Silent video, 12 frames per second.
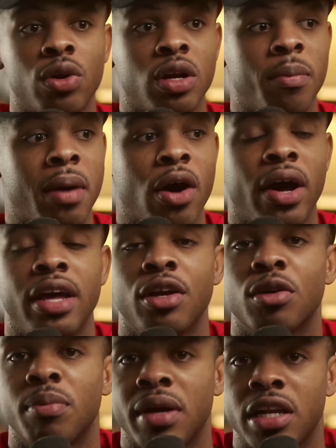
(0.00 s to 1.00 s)
about
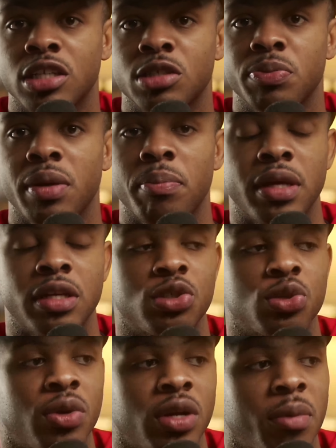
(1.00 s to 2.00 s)
anger management,
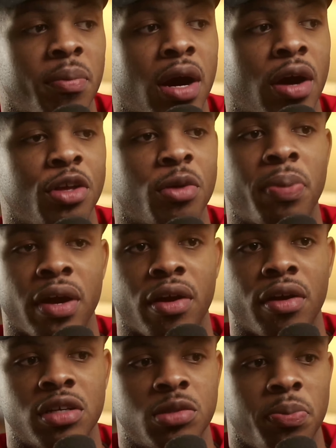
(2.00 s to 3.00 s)
mentoring about your
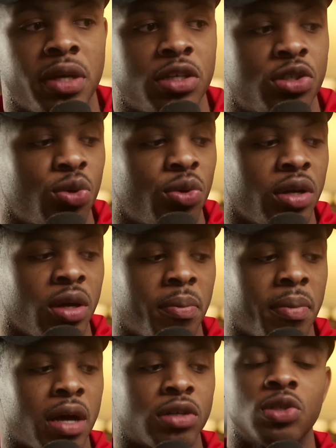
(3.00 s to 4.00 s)
parents, mentoring
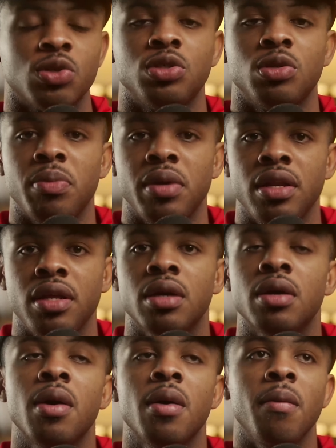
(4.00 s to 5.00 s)
about social media,
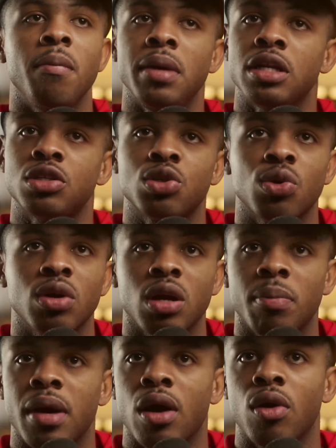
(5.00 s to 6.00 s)
mentoring
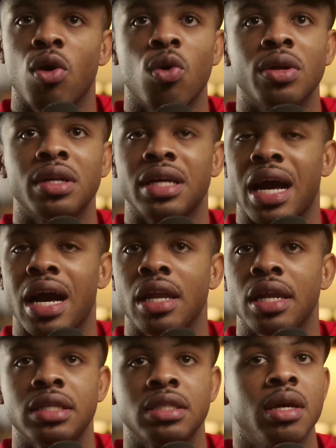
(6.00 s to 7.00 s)
about going to
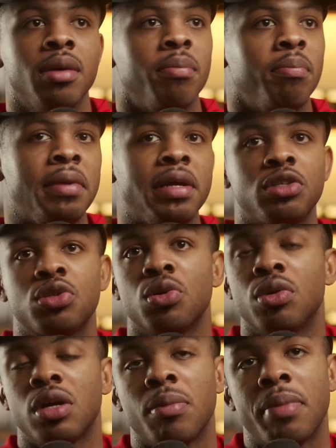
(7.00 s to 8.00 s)
college,
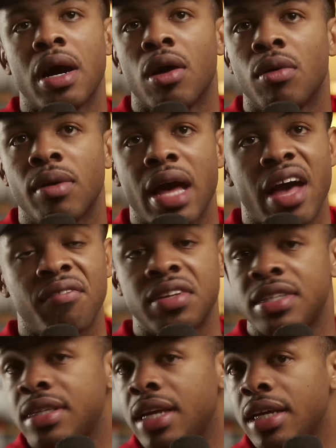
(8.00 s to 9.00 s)
mentoring about having
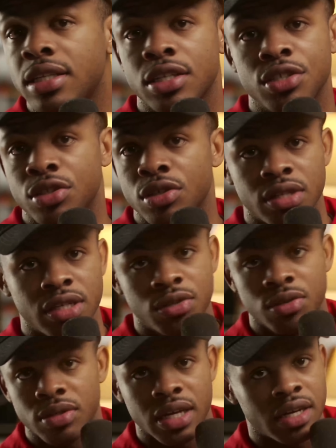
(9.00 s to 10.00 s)
sex, because they're
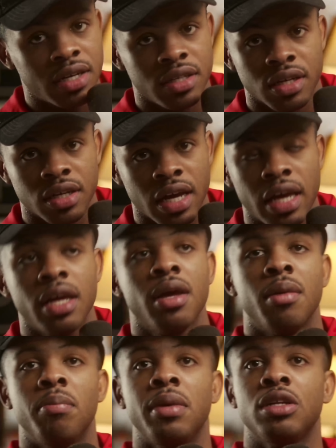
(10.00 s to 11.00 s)
doing that at a young age.
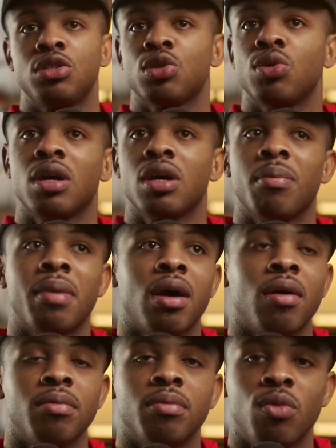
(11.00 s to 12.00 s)
Mentoring
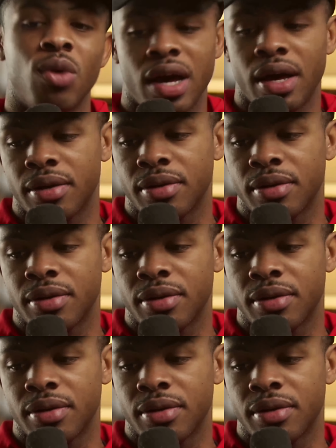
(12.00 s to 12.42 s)
about what?